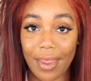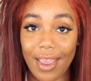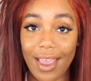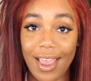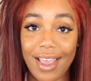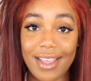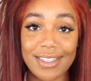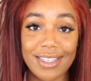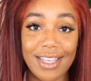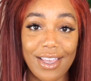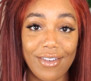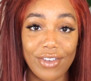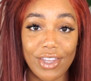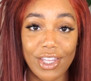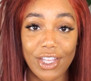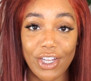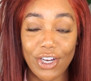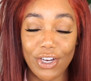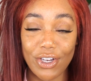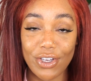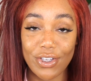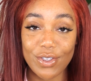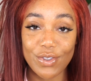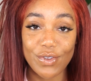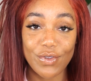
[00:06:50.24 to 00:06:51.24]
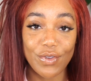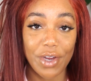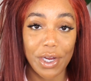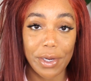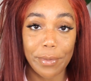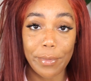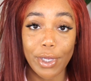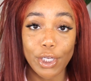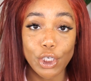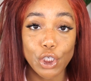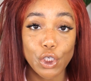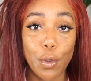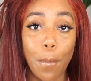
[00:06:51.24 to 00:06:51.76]
is giving the girls very
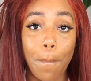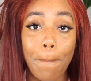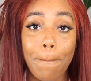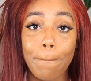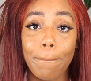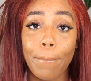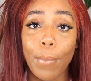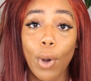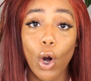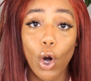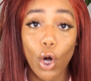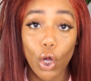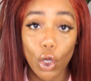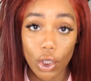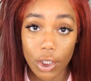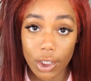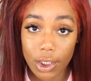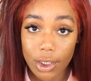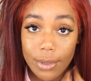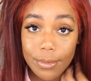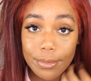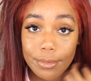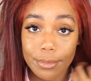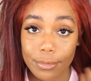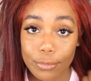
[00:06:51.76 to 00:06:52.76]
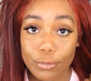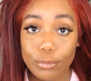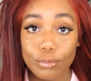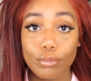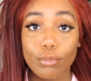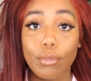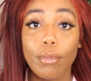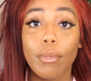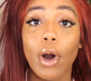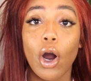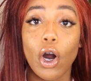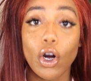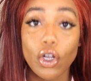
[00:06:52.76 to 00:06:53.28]
much bulb,
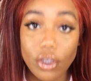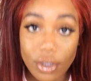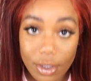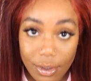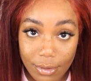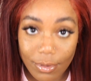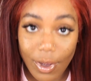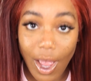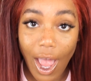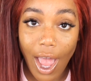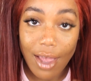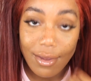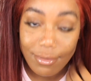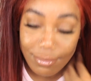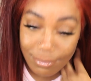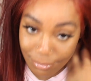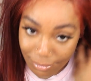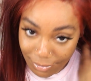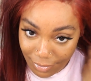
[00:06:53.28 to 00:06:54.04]
okay?